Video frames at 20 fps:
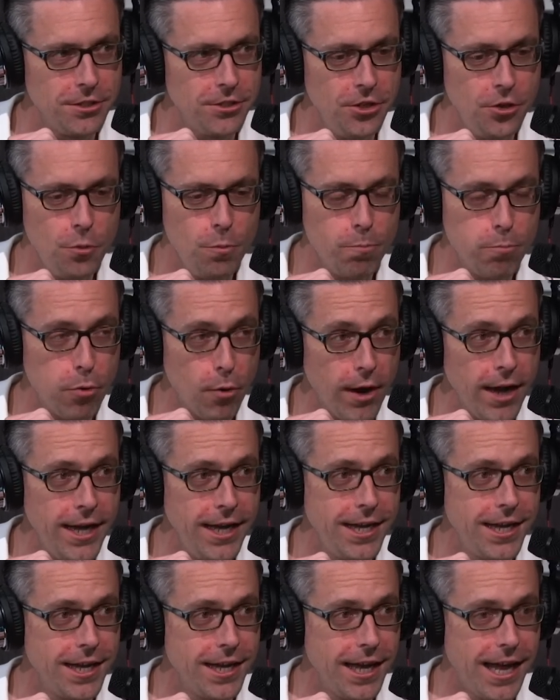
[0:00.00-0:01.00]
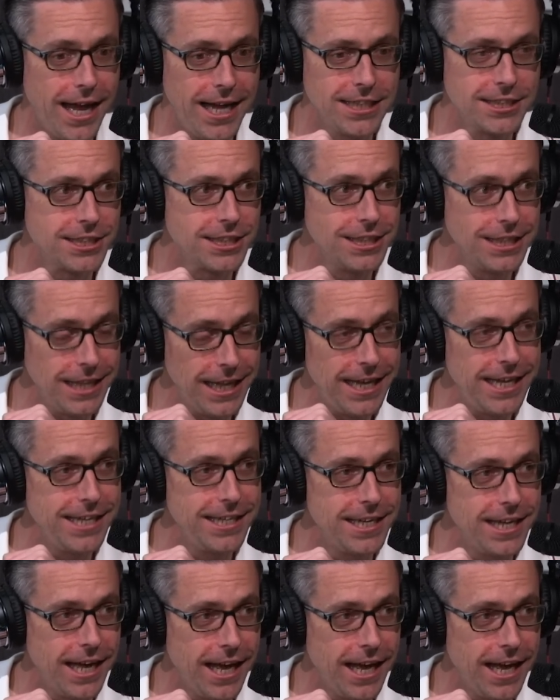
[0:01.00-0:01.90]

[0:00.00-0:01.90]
you brake as late